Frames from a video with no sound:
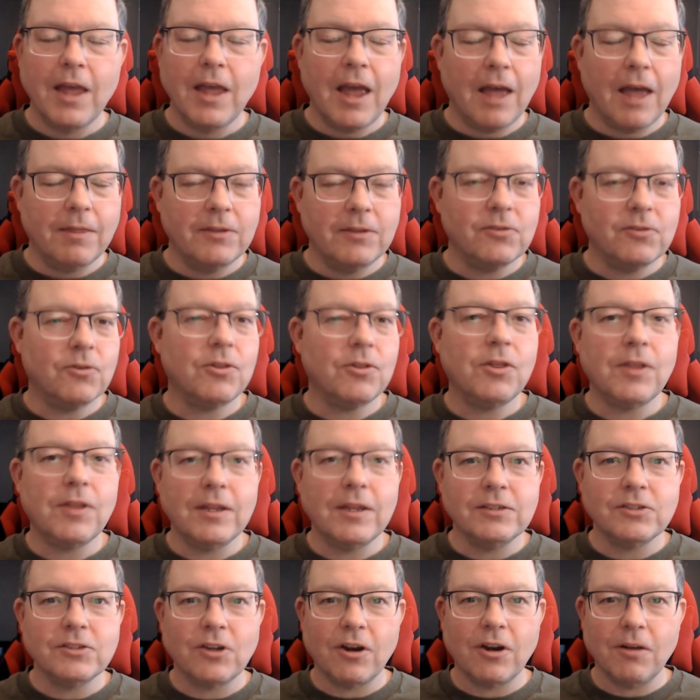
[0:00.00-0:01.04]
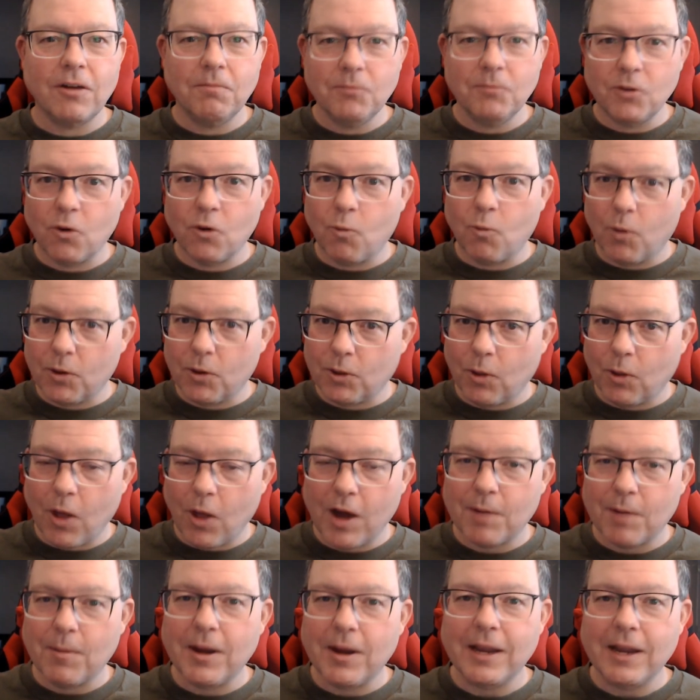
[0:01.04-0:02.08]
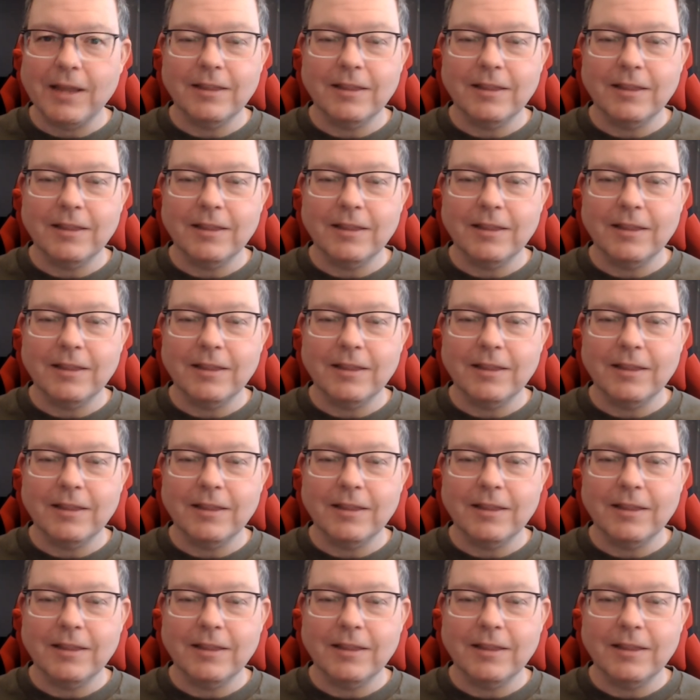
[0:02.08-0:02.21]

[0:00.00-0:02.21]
And these are the things that are worth a lot of money.